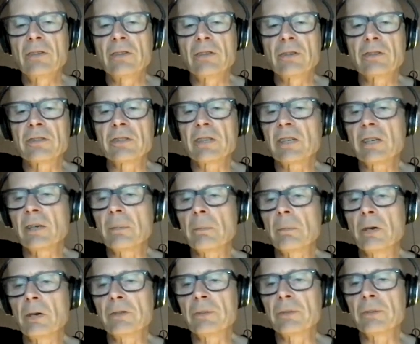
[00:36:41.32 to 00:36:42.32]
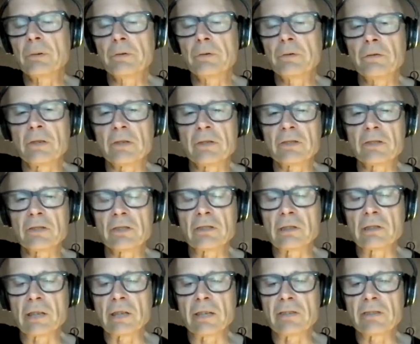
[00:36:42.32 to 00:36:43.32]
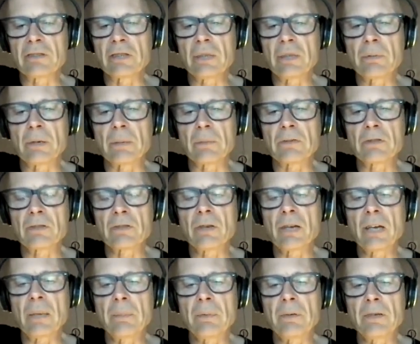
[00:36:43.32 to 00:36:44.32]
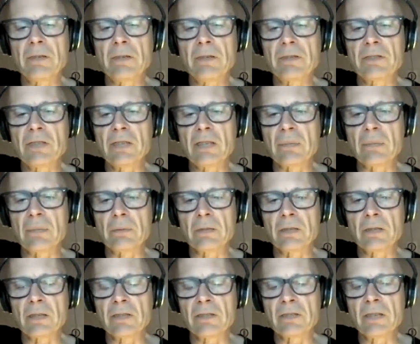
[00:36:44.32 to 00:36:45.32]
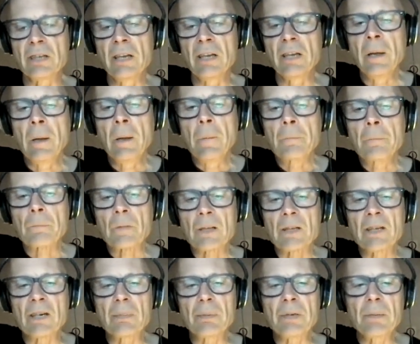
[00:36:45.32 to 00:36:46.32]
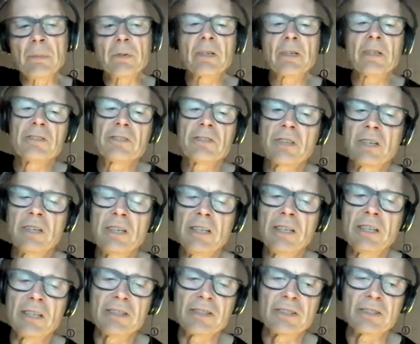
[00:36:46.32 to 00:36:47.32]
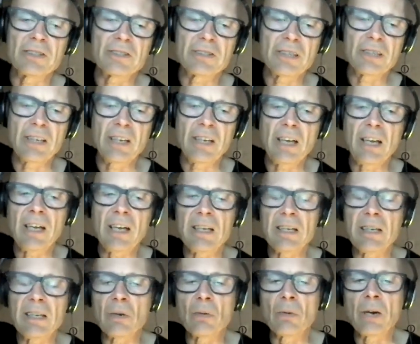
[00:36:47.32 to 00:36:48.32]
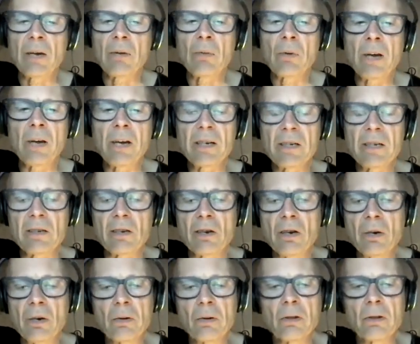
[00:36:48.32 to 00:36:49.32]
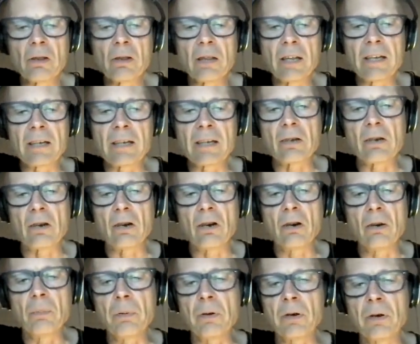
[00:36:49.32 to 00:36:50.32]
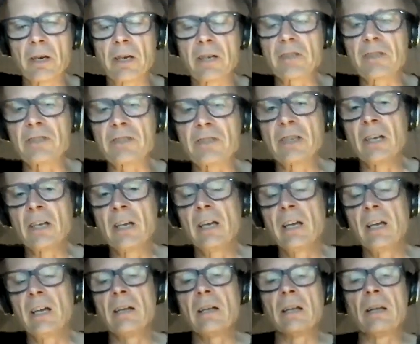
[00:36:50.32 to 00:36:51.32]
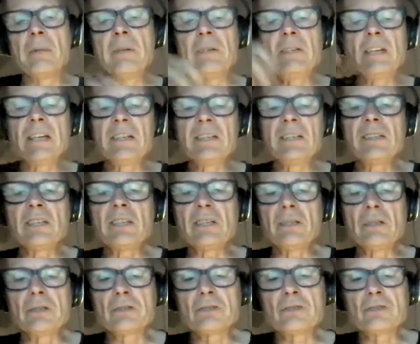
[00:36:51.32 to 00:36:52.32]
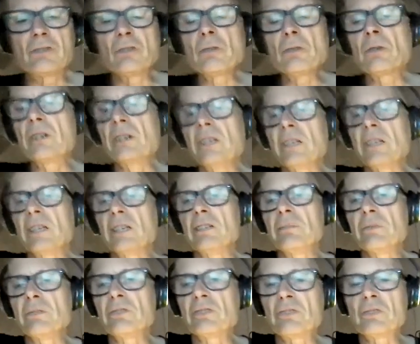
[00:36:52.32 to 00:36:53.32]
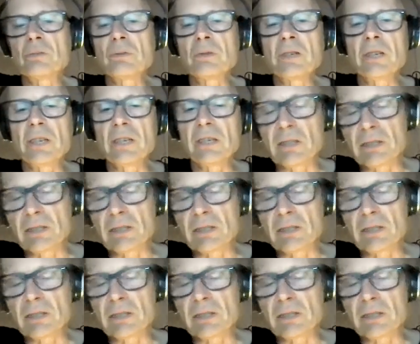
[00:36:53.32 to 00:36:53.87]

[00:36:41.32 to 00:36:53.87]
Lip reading: it's like a multiple functions landscape. And I'm so happy to see it because, people can study this and say, hey, why aren't all parks? I mean, the idea that you're stewarding it, you've been stewarding